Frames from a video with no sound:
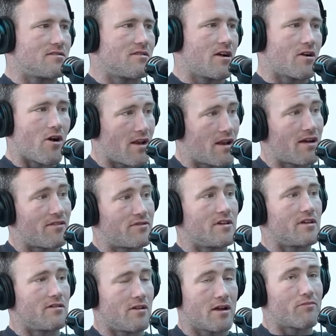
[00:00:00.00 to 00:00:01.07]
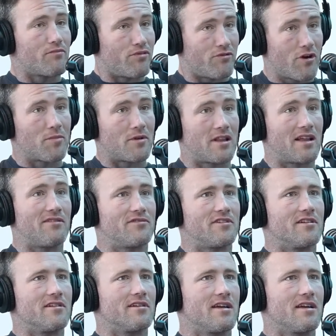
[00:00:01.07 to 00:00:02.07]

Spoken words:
Like, I loved it, like proper loved it.